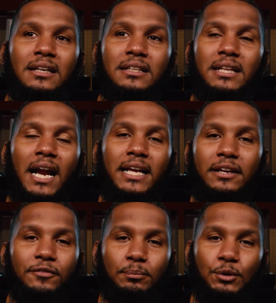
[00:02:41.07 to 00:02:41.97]
that I
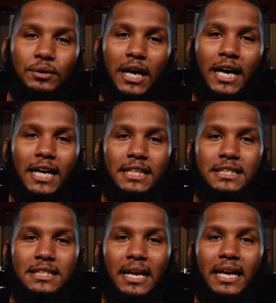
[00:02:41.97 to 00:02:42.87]
get from you
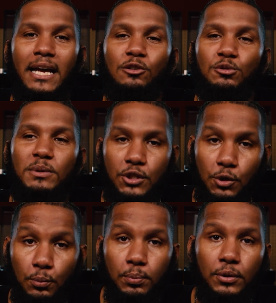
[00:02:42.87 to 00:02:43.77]
guys, it helps me
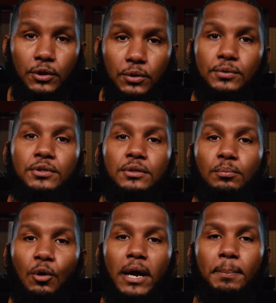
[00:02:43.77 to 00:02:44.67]
to produce
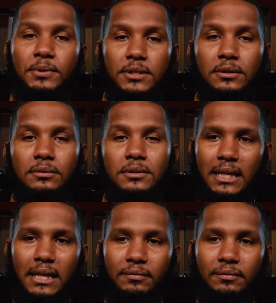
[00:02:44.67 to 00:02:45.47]
more episodes.